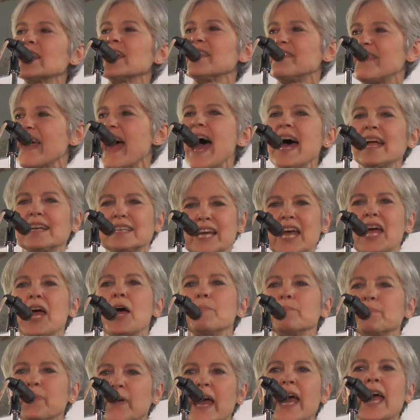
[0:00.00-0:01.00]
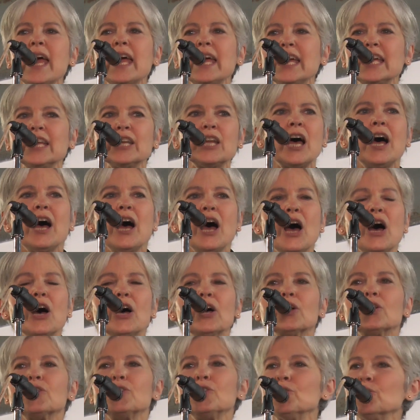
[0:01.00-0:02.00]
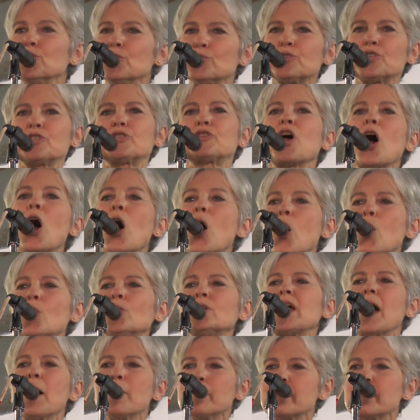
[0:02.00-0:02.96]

supported that campaign, you showed